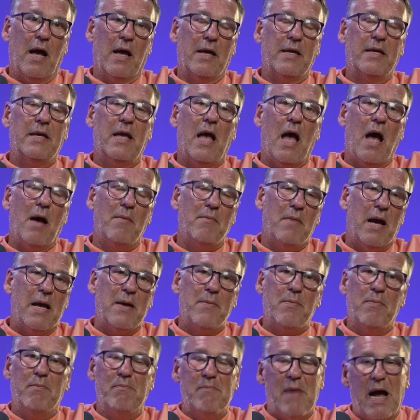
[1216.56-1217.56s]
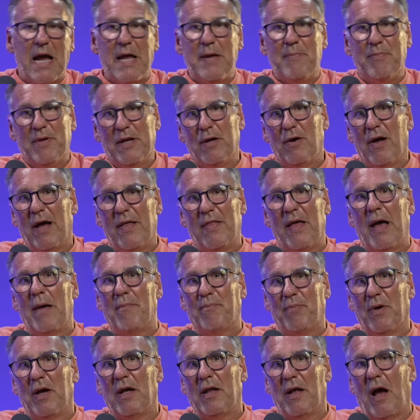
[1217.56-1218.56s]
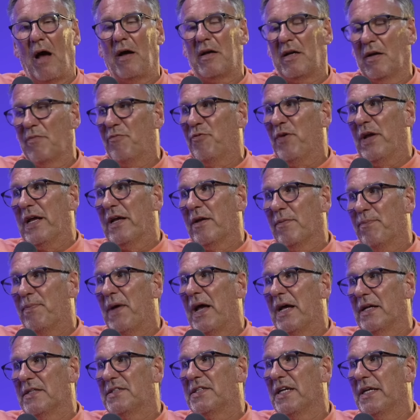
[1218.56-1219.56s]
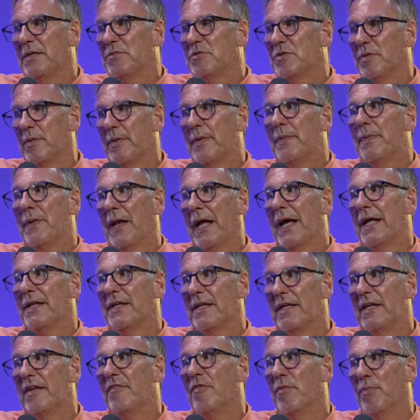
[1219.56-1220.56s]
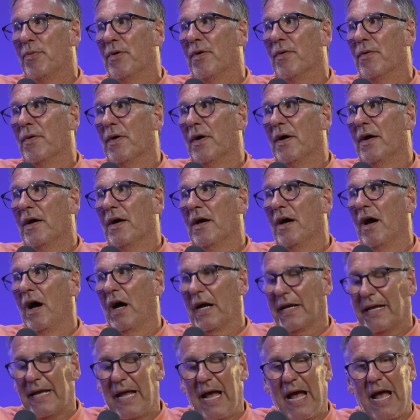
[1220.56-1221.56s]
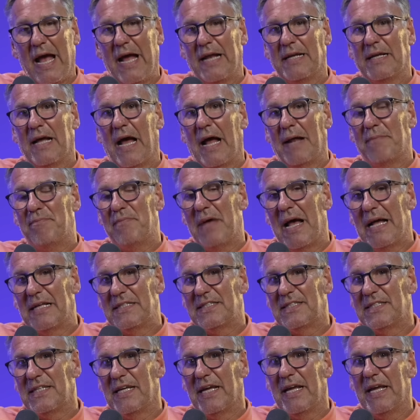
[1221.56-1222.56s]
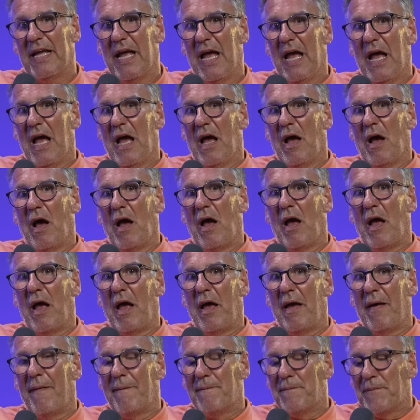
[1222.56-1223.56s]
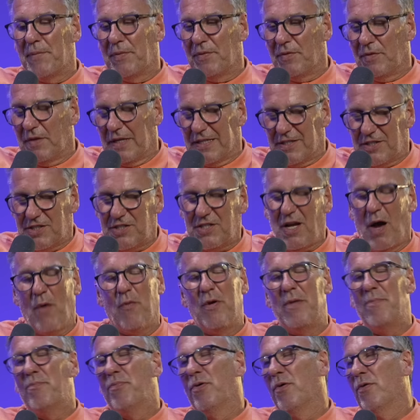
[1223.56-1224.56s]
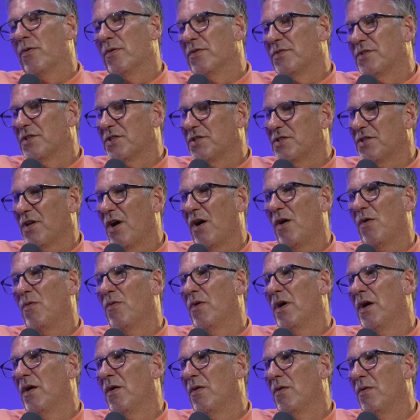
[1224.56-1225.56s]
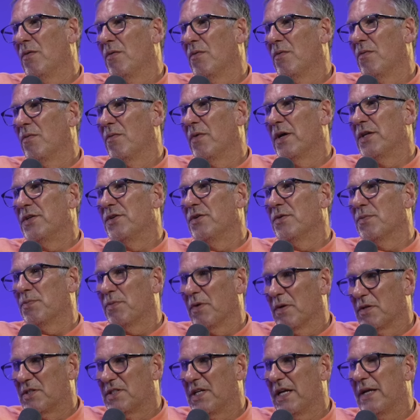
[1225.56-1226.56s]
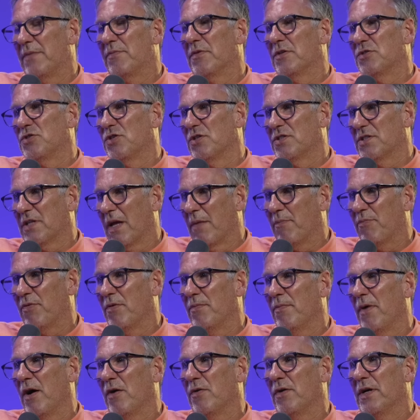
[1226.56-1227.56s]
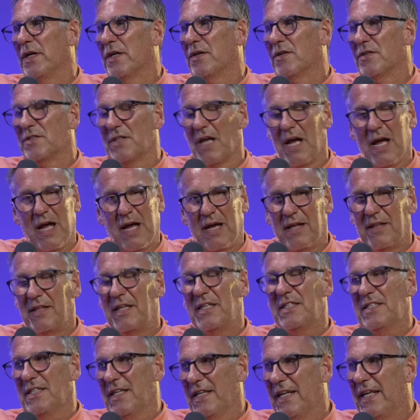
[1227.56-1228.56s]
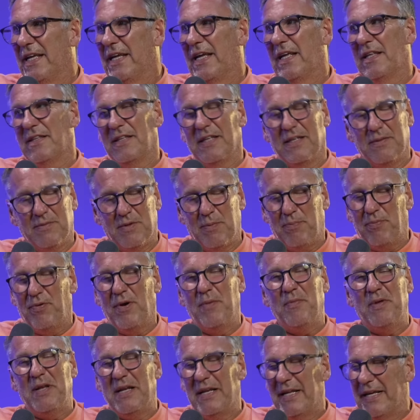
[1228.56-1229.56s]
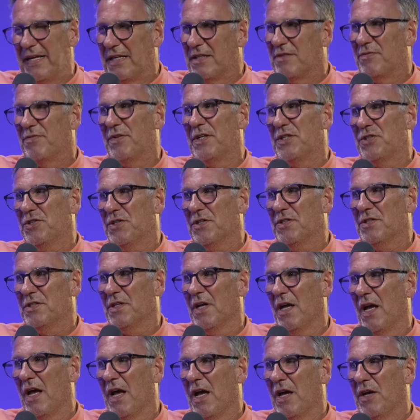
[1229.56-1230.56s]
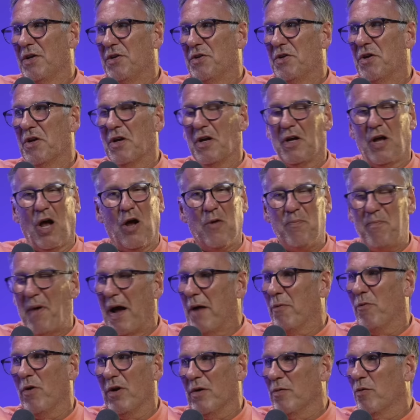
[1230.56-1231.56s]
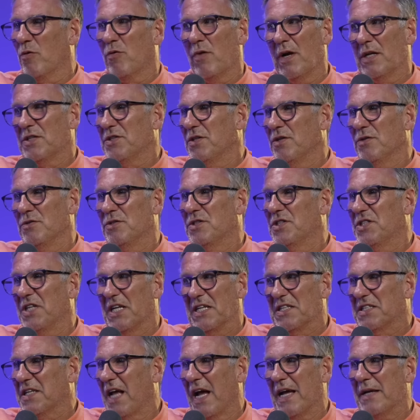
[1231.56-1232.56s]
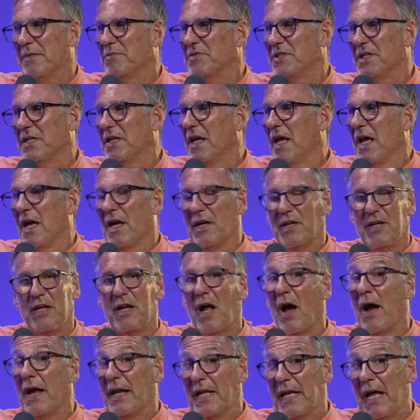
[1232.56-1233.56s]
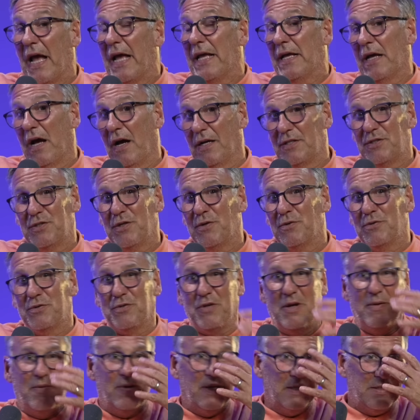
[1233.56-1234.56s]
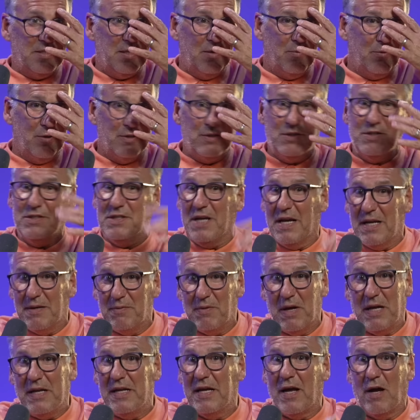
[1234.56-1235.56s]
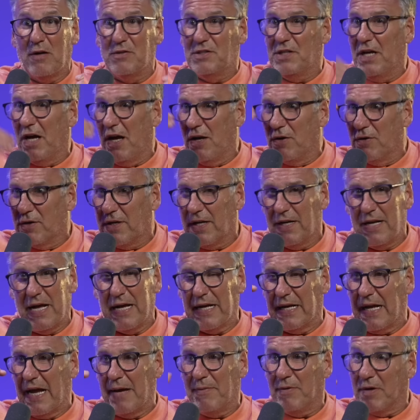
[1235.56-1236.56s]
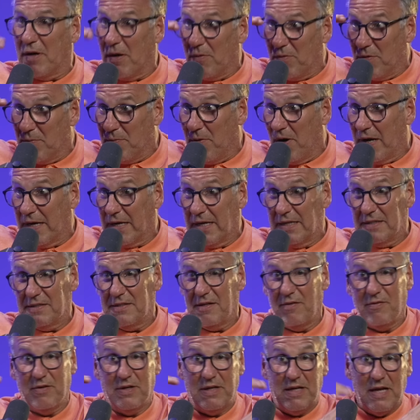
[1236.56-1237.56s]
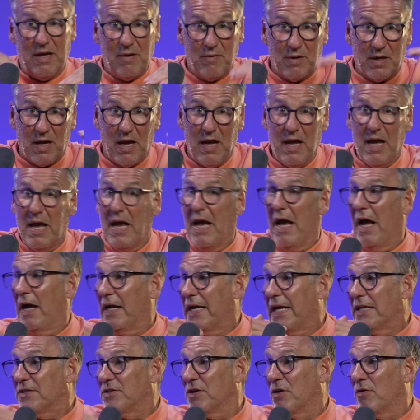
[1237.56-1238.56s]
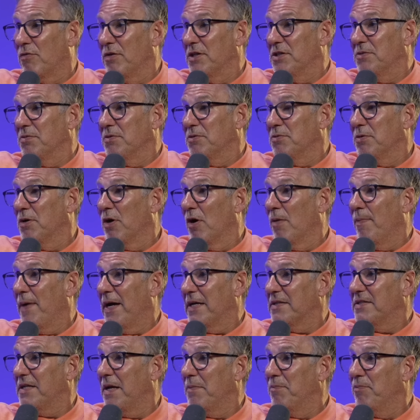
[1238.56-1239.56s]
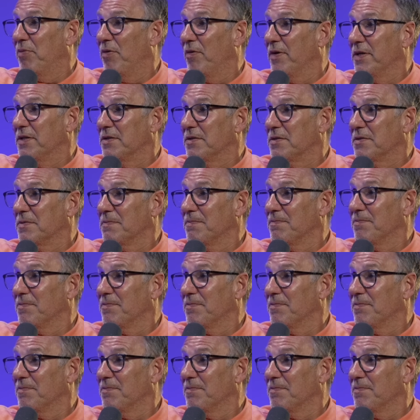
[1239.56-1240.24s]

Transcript: Yeah, maybe like that, but I can think of better teams to be playing than Liverpool. I can, and Man City. It's so important to start well when you're a team that just get promoted, because this the Premier League's vicious. You can go bang, wallop, crush, lose 6 games in, you know. And I talked to him and I said, what did you say? And he goes, yeah, I look at that game, I go, we might get something there. And I get to Christmas, we've got about 10 points.